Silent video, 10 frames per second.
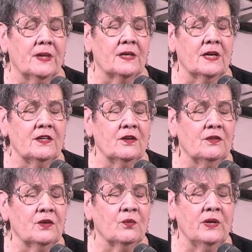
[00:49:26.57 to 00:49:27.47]
And I know
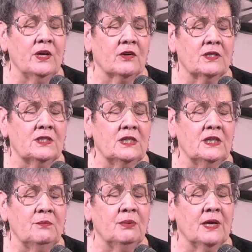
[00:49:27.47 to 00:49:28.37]
that we are
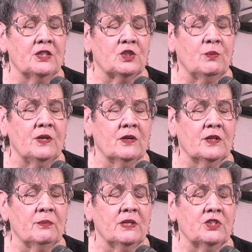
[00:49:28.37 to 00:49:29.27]
indeed blessed
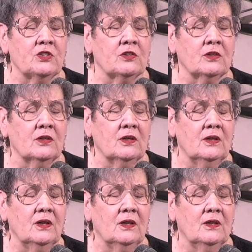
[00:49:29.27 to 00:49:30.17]
beyond measure.
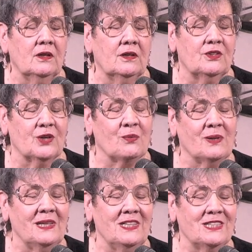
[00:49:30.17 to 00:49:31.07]
So I
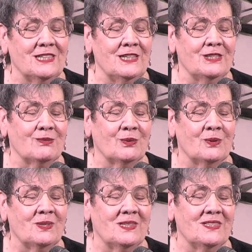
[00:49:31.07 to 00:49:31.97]
release these
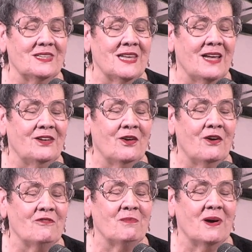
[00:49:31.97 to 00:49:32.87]
words into that
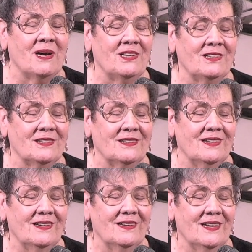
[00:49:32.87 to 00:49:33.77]
law of mind
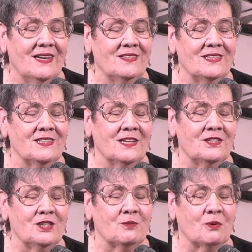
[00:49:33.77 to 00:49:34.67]
as it
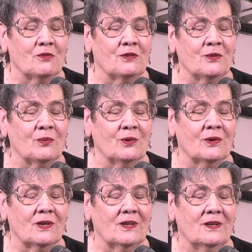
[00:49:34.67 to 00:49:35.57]
does its perfect
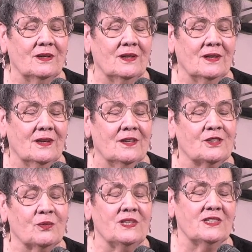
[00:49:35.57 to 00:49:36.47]
work,
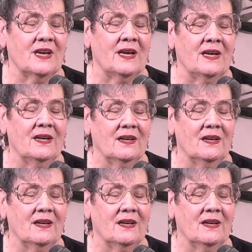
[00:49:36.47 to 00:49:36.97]
as we say,